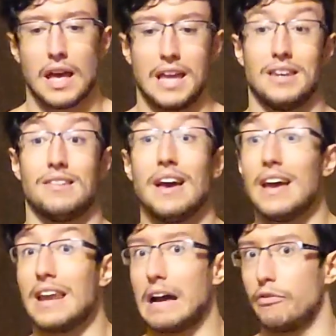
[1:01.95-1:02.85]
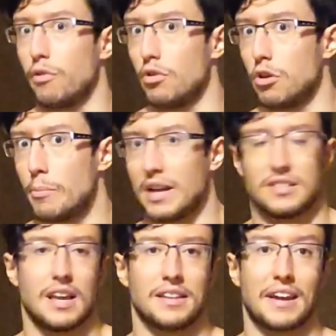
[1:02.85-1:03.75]
And then I followed up by
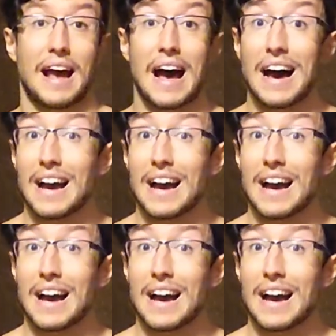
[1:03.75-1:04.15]
saying that